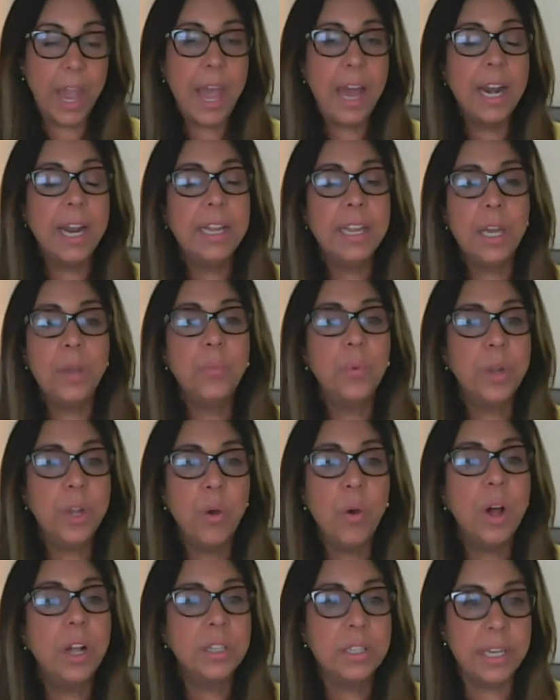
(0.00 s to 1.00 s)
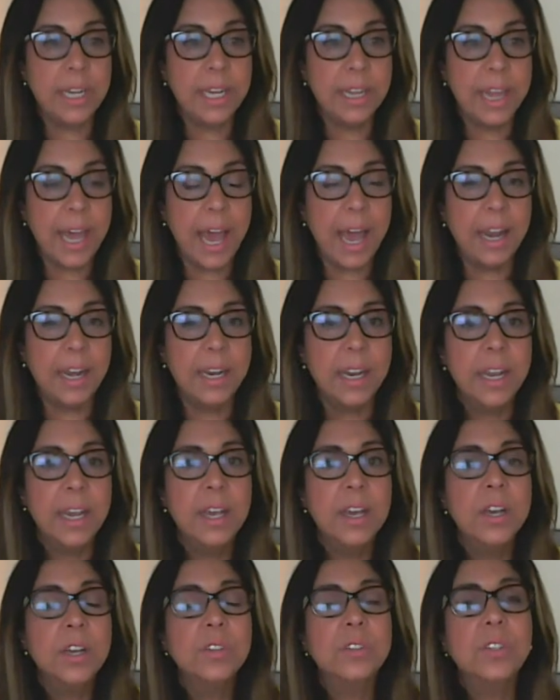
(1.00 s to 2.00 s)
And I think we all need that.
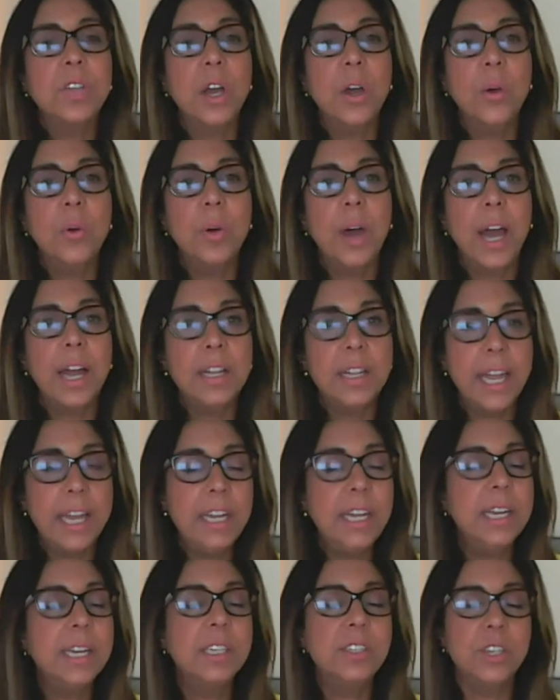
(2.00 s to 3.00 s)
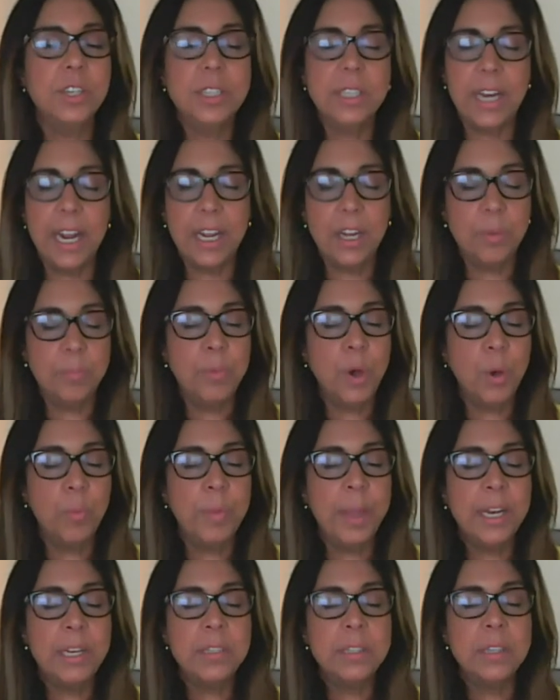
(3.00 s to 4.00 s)
So I'd like you to just take a
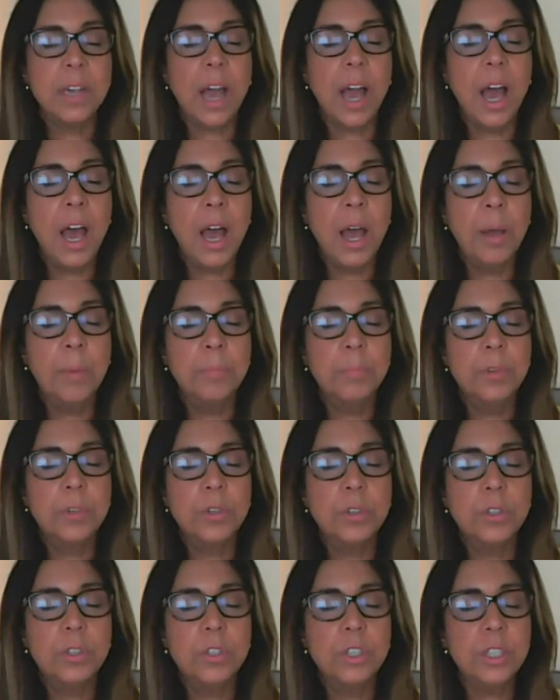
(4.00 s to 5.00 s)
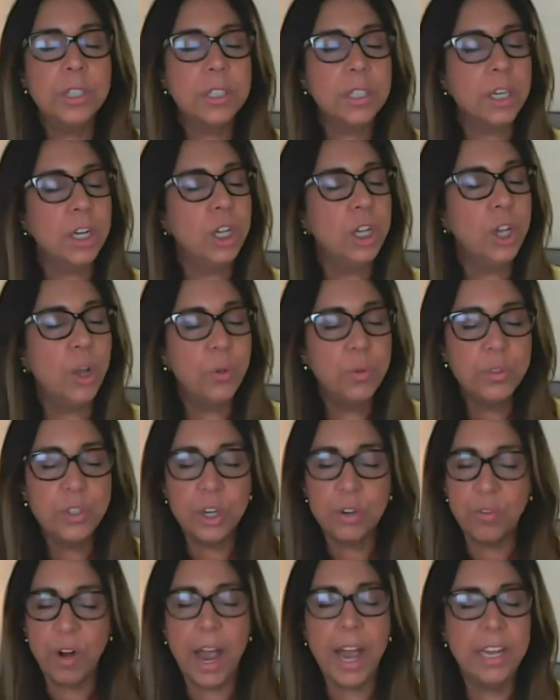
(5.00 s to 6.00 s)
moment, um, just
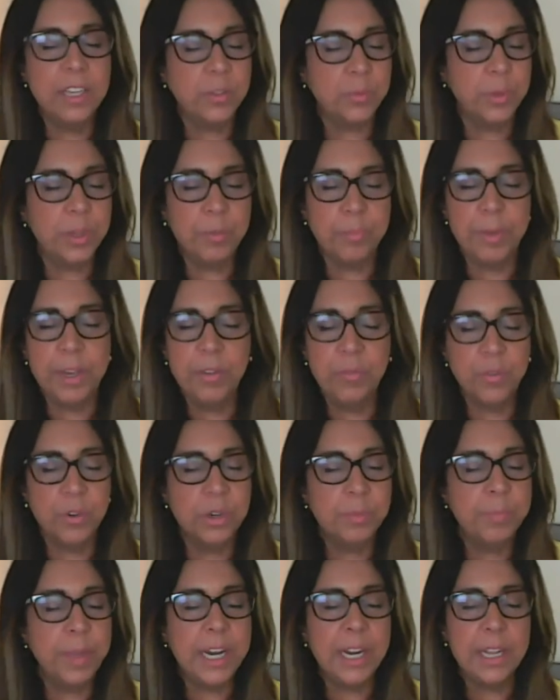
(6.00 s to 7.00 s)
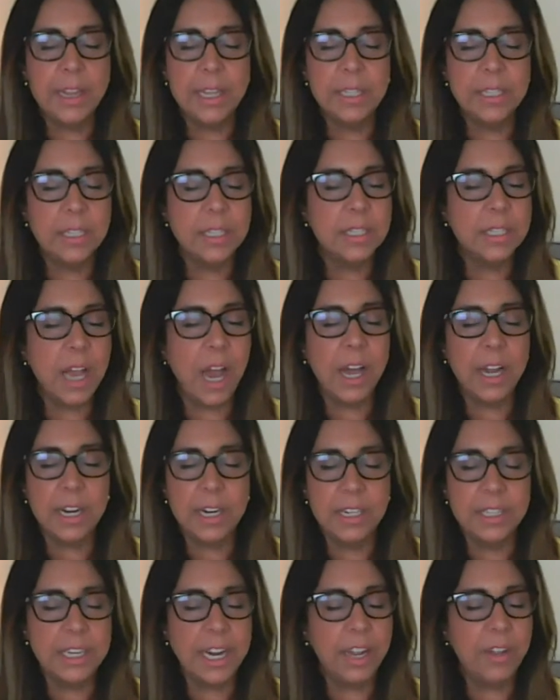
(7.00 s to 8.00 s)
close your eyes with me for a minute. This is not
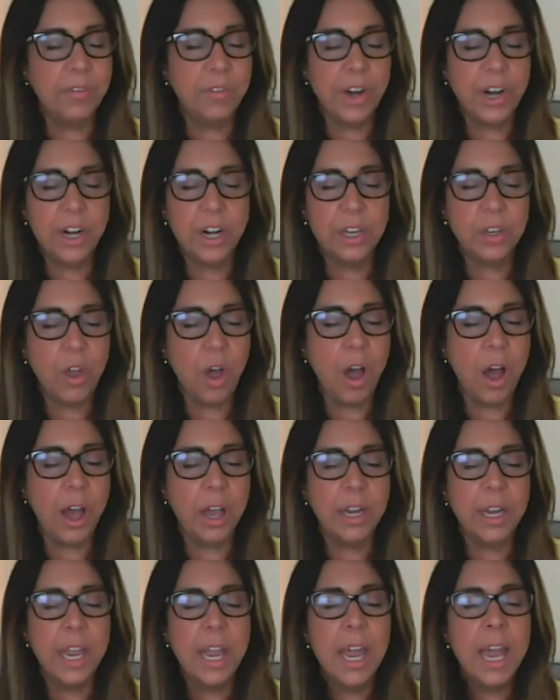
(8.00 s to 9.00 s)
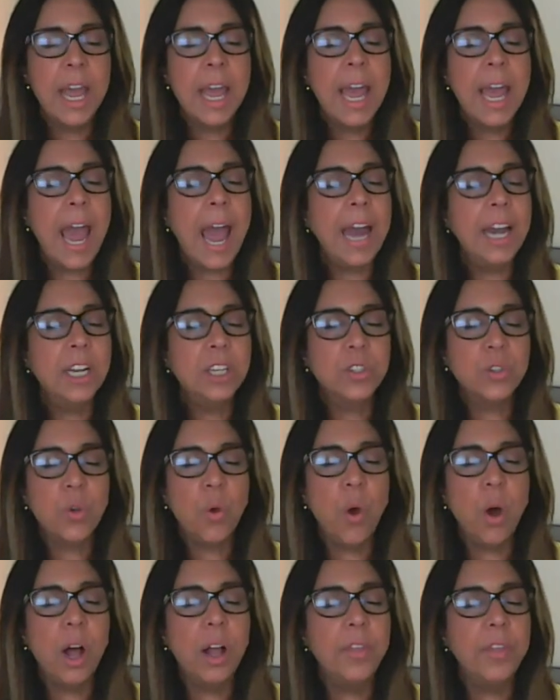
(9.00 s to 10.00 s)
going to take very long and it's
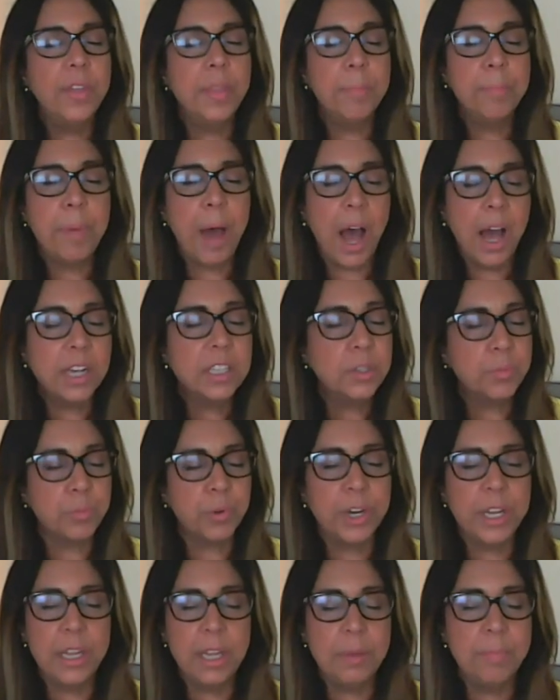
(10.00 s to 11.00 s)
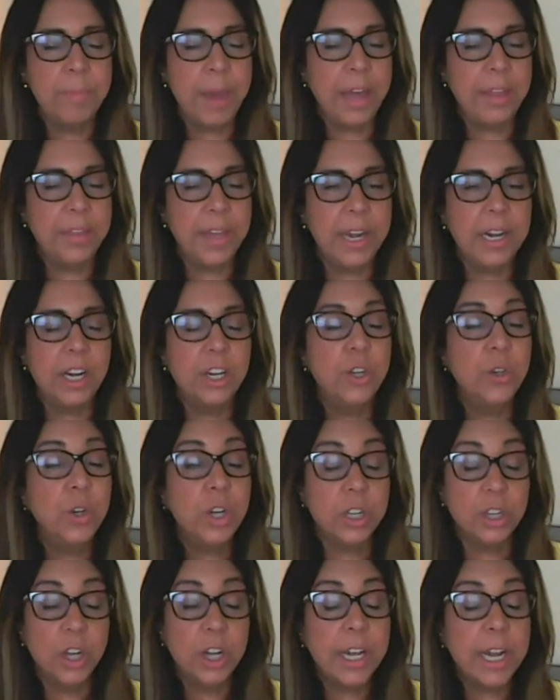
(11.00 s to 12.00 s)
called the box breathing method. And you
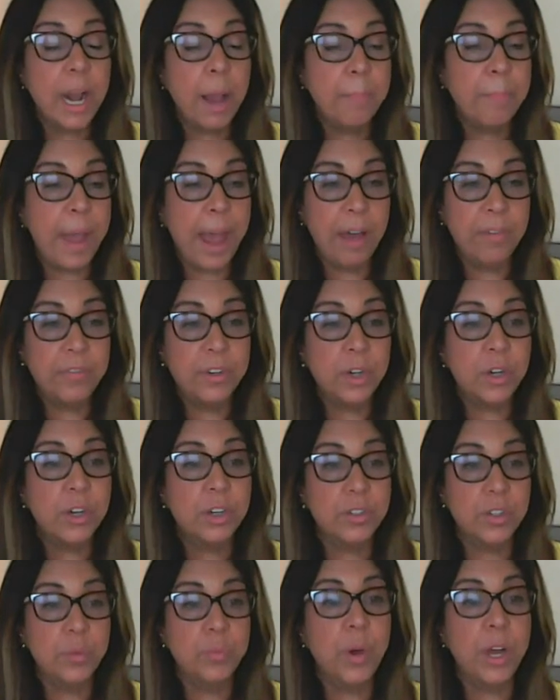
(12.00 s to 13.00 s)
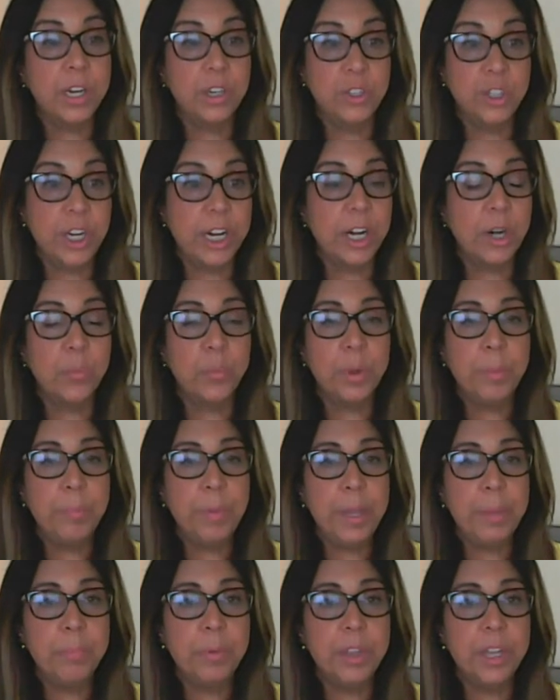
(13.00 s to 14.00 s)
can look it up after because you want to share it with
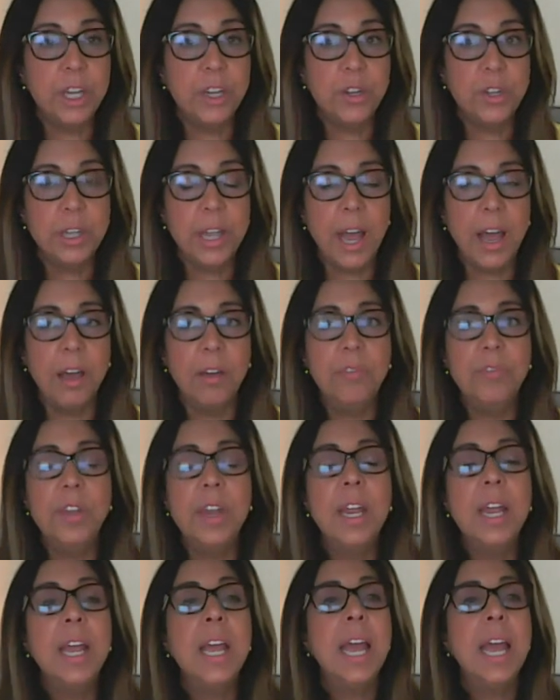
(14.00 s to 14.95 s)
people that you love.